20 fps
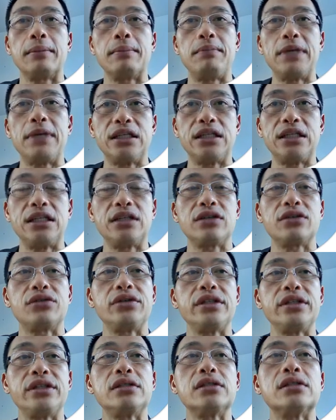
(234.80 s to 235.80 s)
big
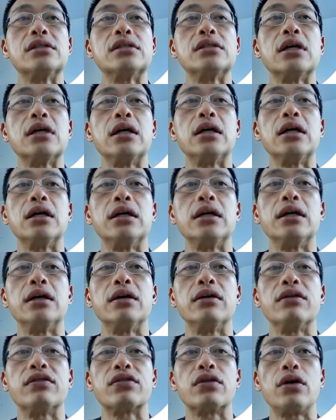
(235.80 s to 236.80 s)
decrease
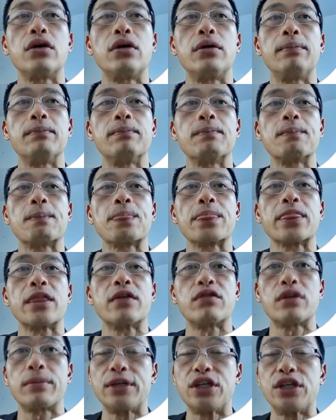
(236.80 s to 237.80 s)
from
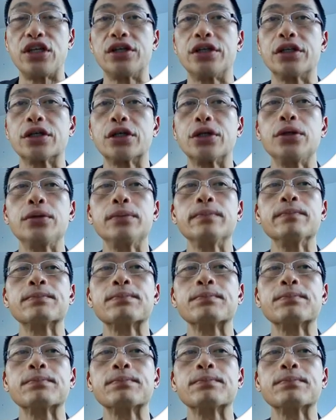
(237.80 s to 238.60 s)
a year ago.